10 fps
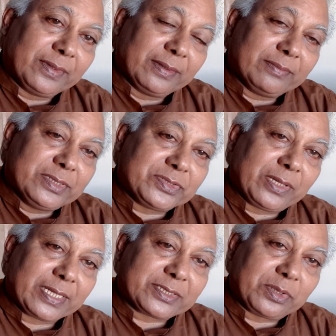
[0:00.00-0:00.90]
mutually
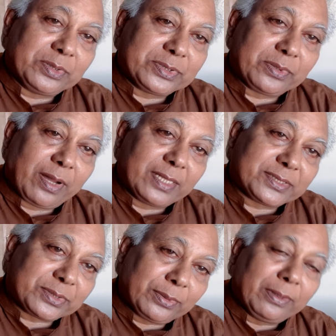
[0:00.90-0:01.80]
exclusive
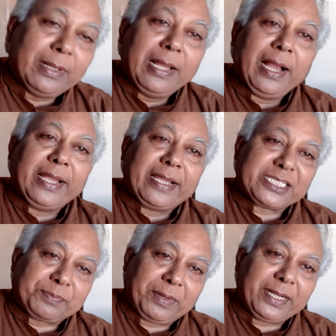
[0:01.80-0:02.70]
also I
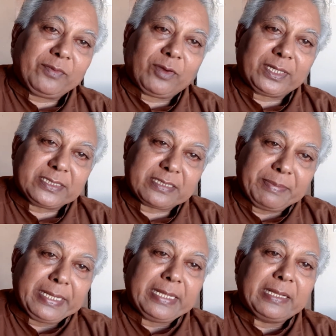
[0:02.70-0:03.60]
explained what is the
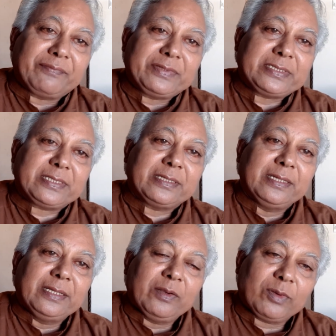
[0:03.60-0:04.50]
meaning of
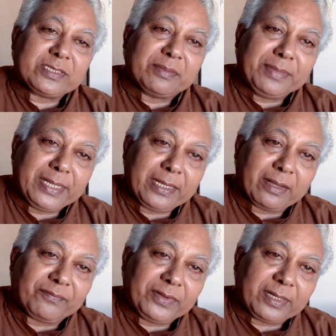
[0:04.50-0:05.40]

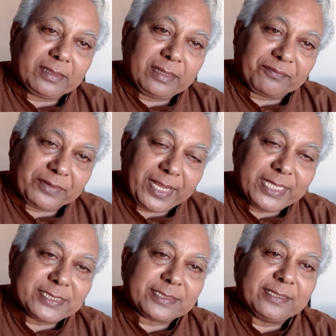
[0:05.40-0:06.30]
it, the
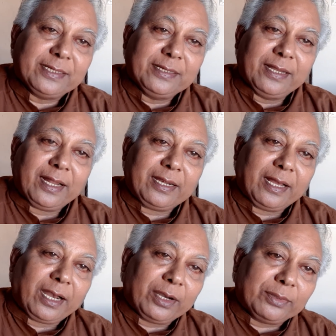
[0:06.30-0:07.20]
phrase, and
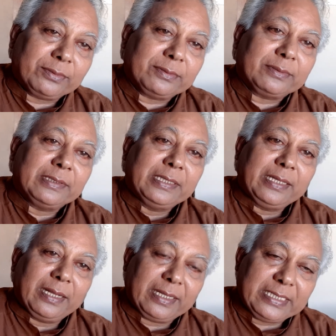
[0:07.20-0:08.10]
how
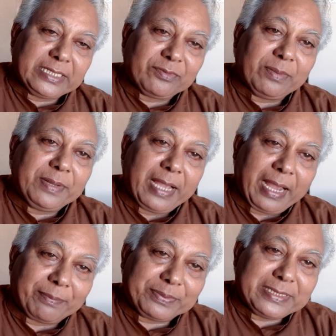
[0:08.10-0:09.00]
it will be
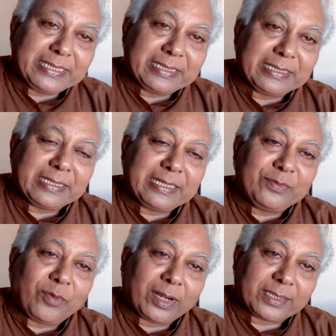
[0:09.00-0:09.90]
happening, in
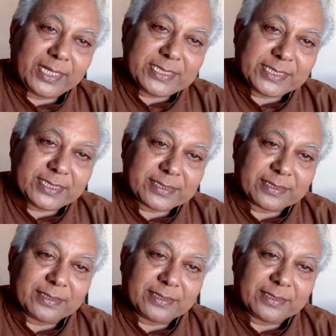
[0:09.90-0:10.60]
what cases.